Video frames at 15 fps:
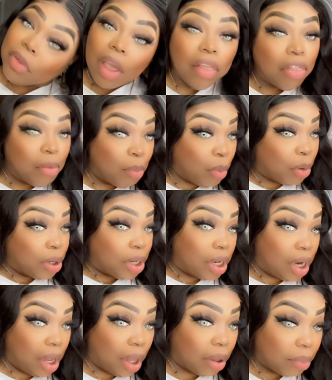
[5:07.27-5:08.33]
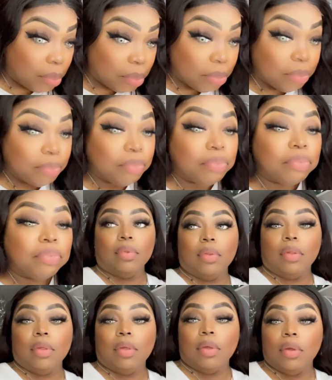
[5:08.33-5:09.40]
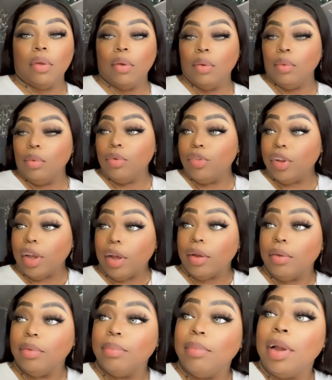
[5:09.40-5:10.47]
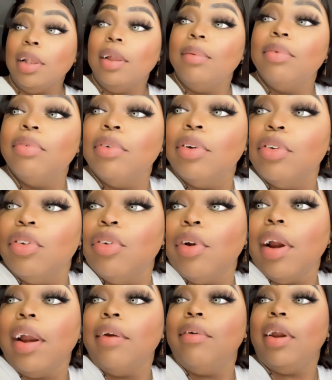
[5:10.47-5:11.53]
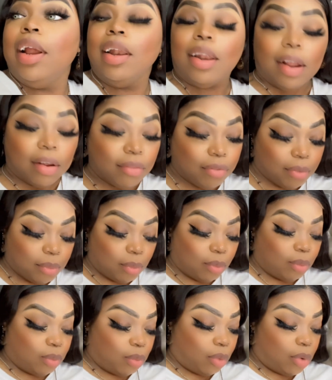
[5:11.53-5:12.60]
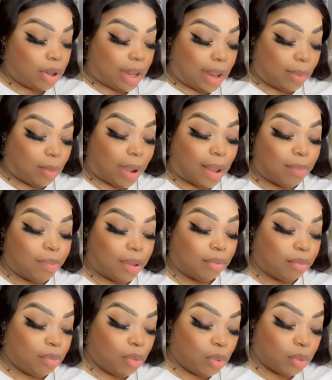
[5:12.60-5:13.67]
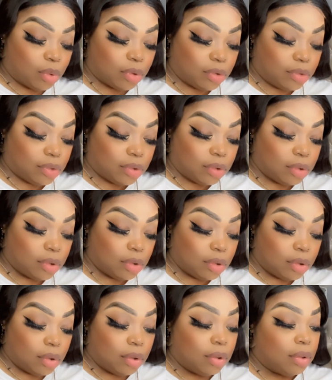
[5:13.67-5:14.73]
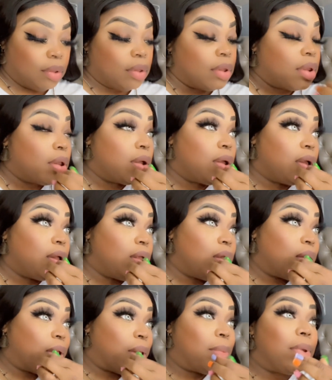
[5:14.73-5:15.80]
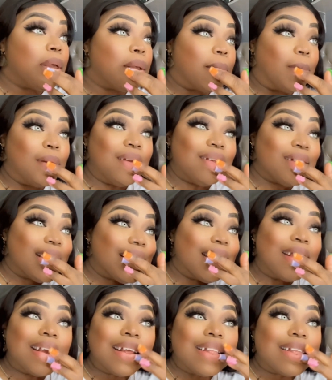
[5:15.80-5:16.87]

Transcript: The more you know. Ooh, child, my lips feel dry right now from all that wiping pores. Blistex,